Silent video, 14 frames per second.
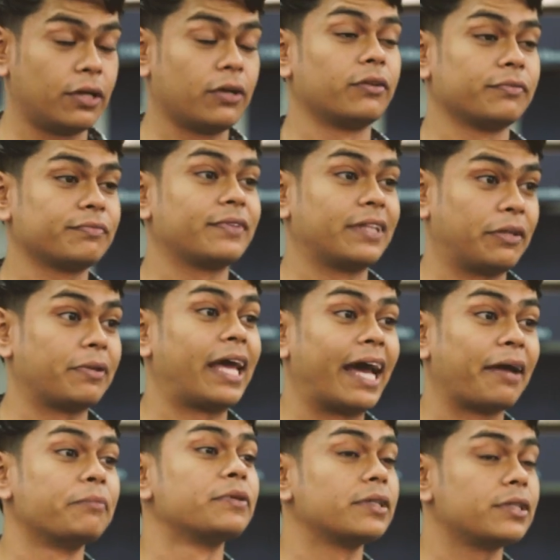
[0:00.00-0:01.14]
you know,
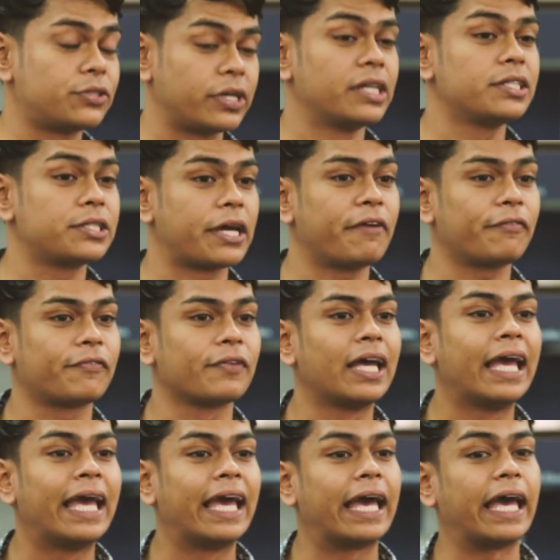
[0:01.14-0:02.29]
I'm a trained chef,
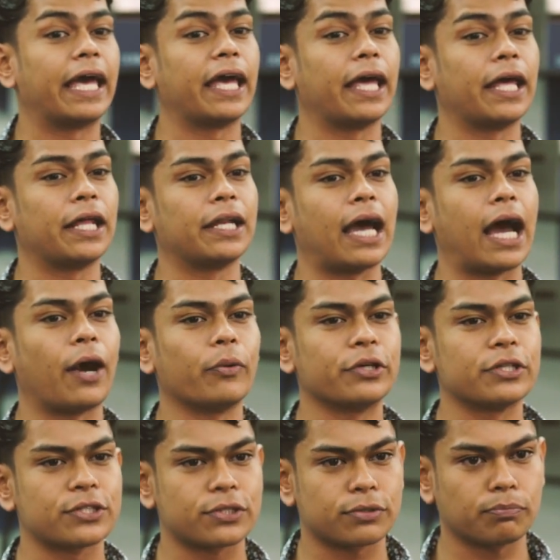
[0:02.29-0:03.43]
and I
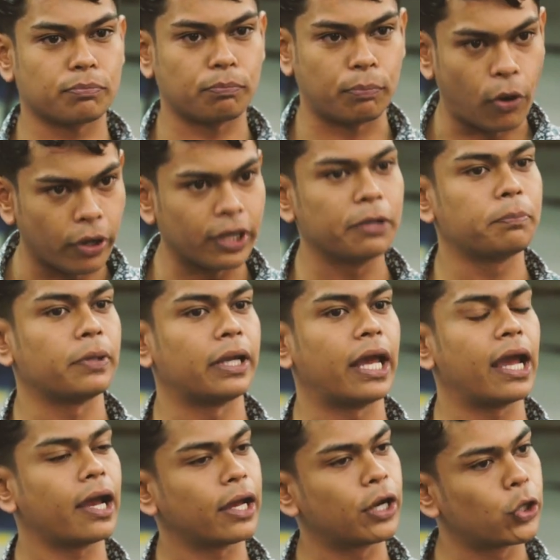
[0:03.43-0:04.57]
was born in
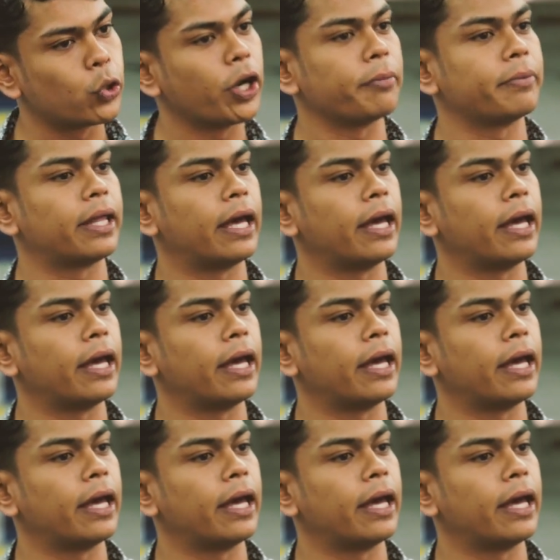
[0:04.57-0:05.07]
Penang. I grew up